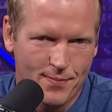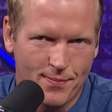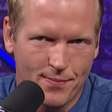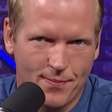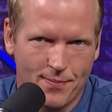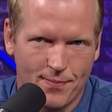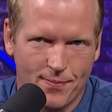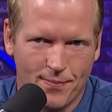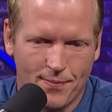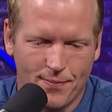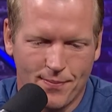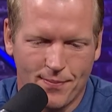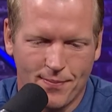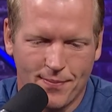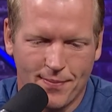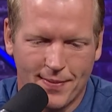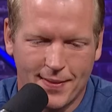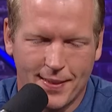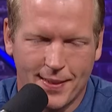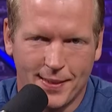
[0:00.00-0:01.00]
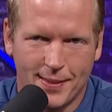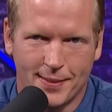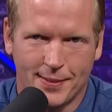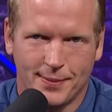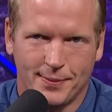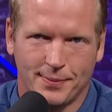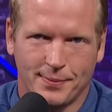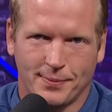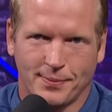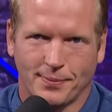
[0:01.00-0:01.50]

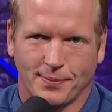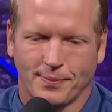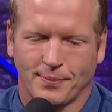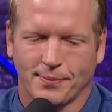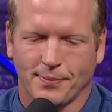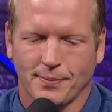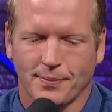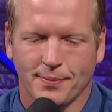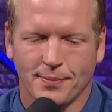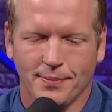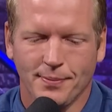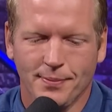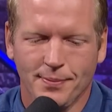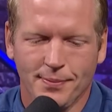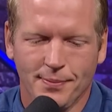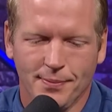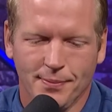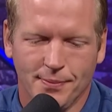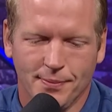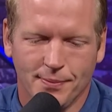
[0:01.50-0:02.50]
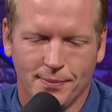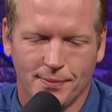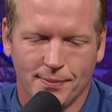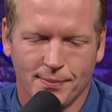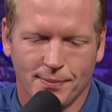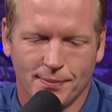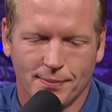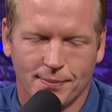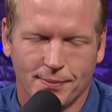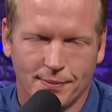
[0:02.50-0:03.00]

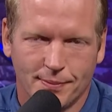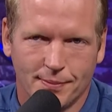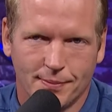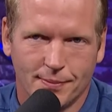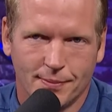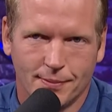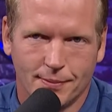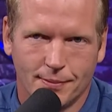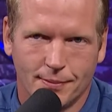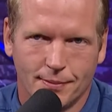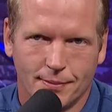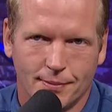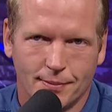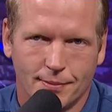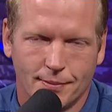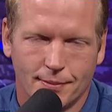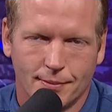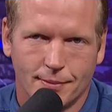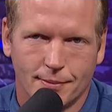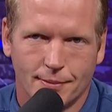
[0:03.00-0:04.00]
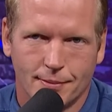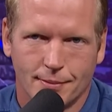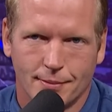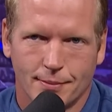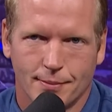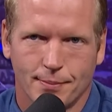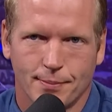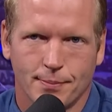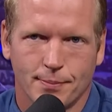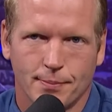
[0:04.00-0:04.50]

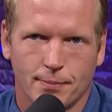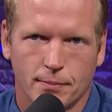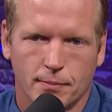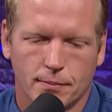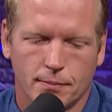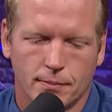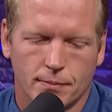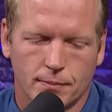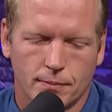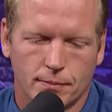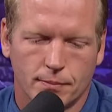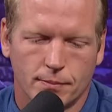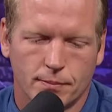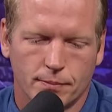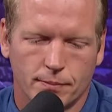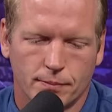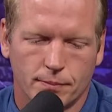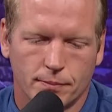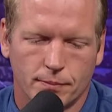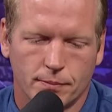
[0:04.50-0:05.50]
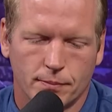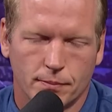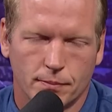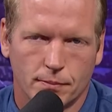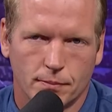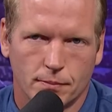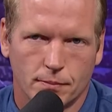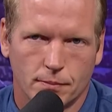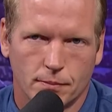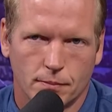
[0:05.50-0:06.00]

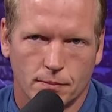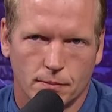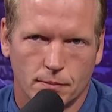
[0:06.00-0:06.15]
(not speaking)